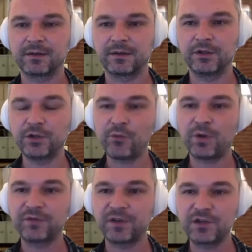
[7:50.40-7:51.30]
You don't
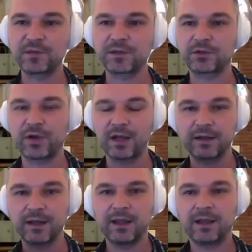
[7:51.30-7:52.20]
want the user to kind
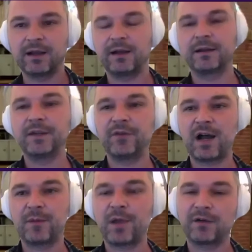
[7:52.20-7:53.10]
of give
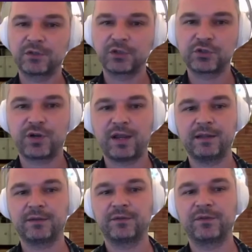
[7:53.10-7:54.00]
up after
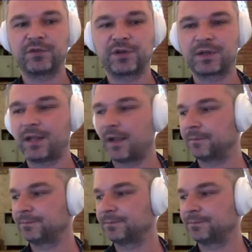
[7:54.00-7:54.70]
trying the first time.